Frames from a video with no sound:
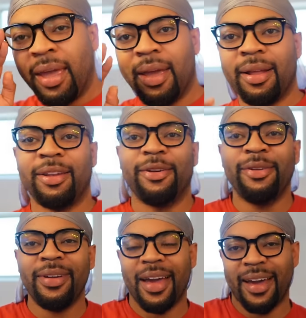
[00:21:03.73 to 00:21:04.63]
Hello,
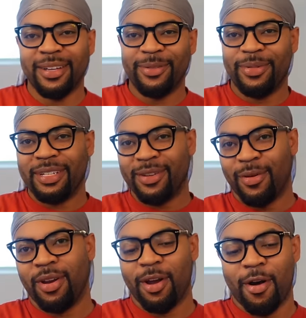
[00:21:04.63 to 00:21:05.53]
you guys. What is
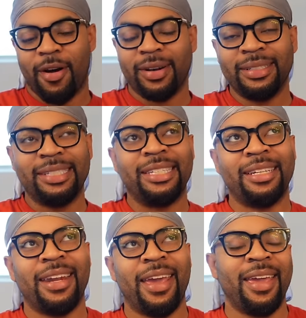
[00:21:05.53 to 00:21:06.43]
going on?
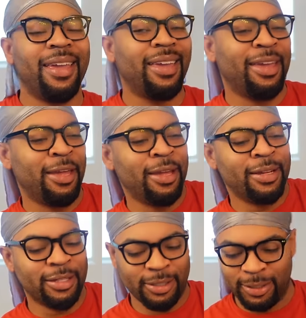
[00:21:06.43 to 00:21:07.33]
Today
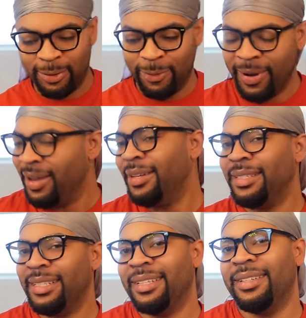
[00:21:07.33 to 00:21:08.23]
is what?